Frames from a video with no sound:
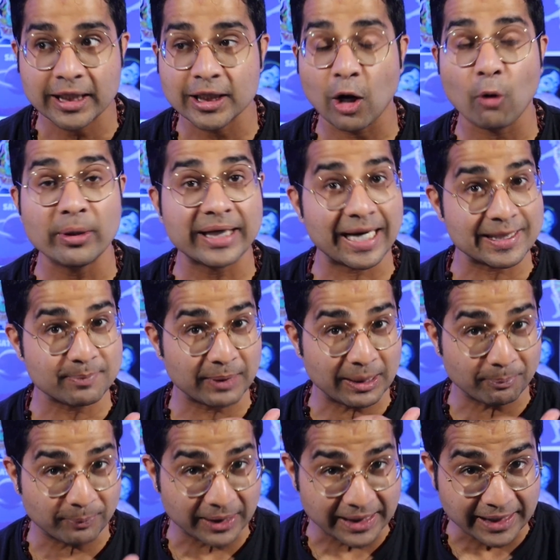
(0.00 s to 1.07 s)
Now it has
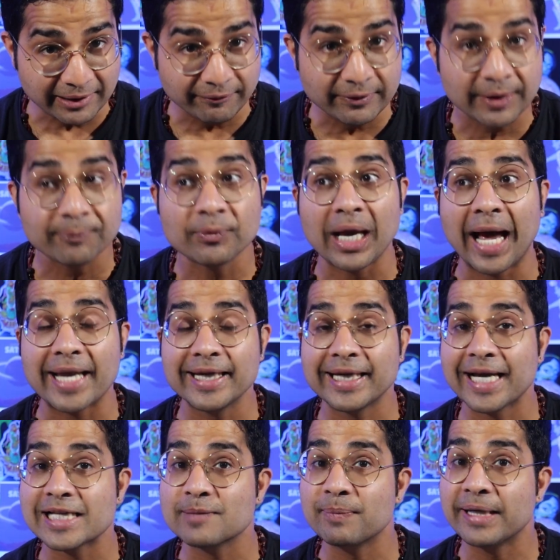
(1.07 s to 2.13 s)
been believed and it
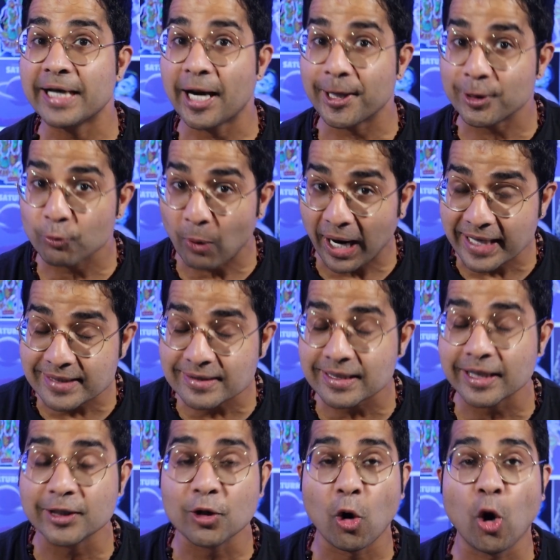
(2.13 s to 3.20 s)
has been
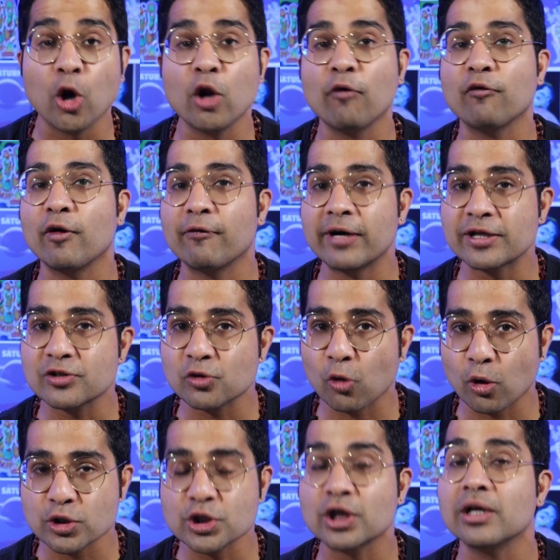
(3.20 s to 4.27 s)
advised in all of our
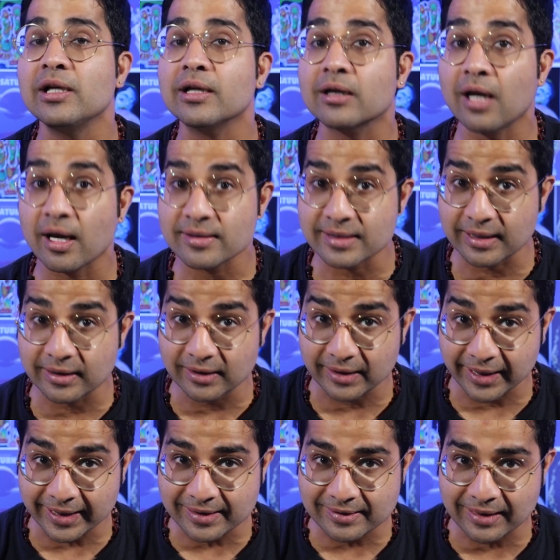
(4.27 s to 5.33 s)
astrological classical
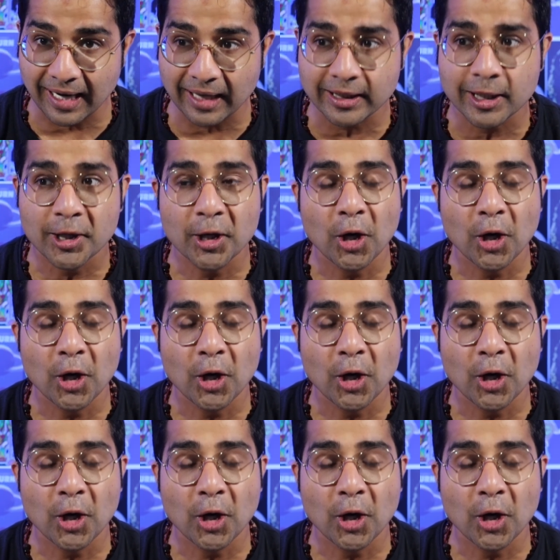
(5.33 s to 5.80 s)
texts that